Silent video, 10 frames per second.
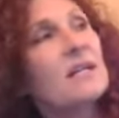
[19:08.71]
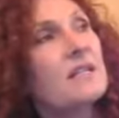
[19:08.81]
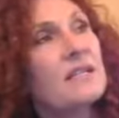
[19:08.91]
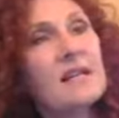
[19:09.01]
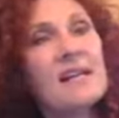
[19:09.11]

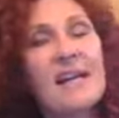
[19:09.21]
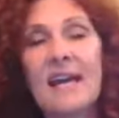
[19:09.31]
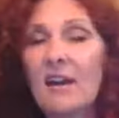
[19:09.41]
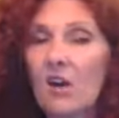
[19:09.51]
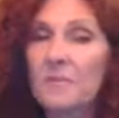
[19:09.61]
silica
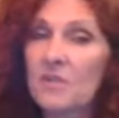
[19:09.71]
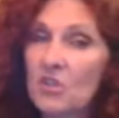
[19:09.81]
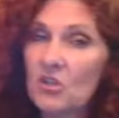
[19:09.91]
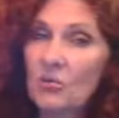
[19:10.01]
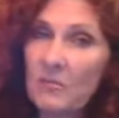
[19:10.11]
helps
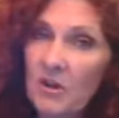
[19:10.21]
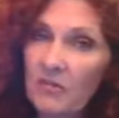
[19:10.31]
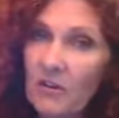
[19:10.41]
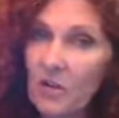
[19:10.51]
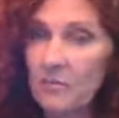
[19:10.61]
to
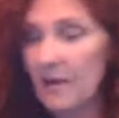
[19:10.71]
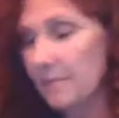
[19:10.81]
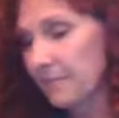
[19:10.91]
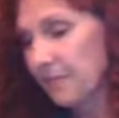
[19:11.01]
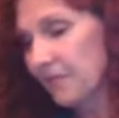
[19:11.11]
remove
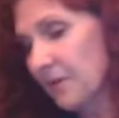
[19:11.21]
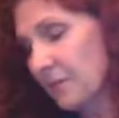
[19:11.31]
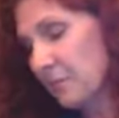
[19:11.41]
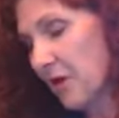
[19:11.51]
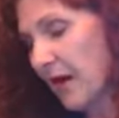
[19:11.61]
aluminum
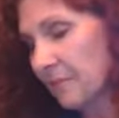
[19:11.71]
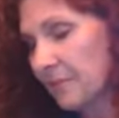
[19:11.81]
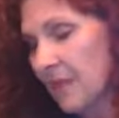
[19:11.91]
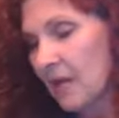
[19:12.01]
from the brain.